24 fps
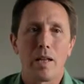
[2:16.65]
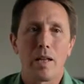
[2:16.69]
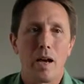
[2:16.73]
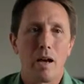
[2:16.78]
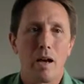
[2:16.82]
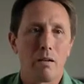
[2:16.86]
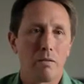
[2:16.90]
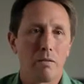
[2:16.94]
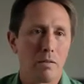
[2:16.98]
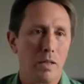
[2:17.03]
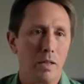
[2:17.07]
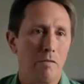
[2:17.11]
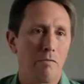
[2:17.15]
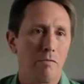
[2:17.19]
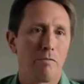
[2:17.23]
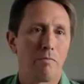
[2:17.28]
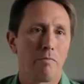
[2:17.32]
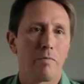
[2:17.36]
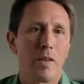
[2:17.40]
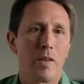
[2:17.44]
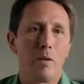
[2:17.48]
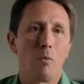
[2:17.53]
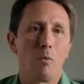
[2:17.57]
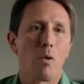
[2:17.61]
down,
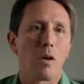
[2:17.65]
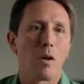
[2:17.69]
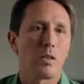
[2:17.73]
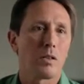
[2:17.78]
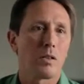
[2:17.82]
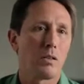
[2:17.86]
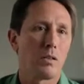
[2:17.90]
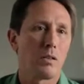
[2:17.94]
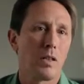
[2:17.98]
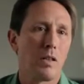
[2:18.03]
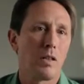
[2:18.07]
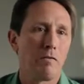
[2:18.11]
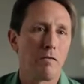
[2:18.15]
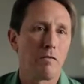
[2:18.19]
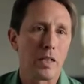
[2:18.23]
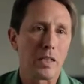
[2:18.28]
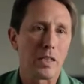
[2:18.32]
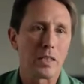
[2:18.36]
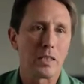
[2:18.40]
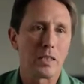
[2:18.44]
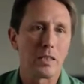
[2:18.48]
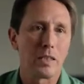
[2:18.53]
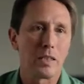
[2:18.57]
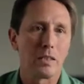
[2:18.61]
they worked till they
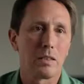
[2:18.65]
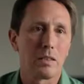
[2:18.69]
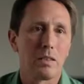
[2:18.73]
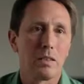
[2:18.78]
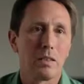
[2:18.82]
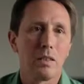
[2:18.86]
fixed it.